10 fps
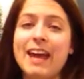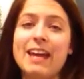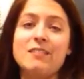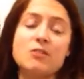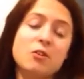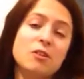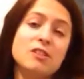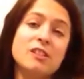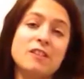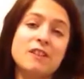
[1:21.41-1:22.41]
And of
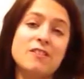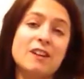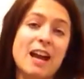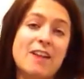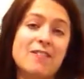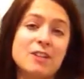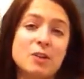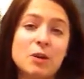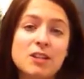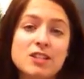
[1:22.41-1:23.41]
course, if you ever have any
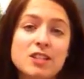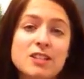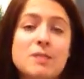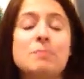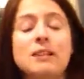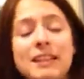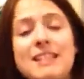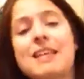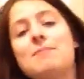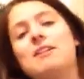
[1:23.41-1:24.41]
questions,
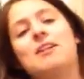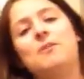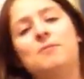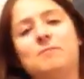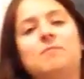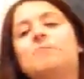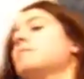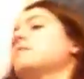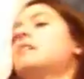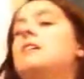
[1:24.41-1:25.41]
please let me
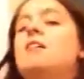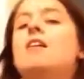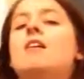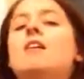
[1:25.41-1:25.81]
know.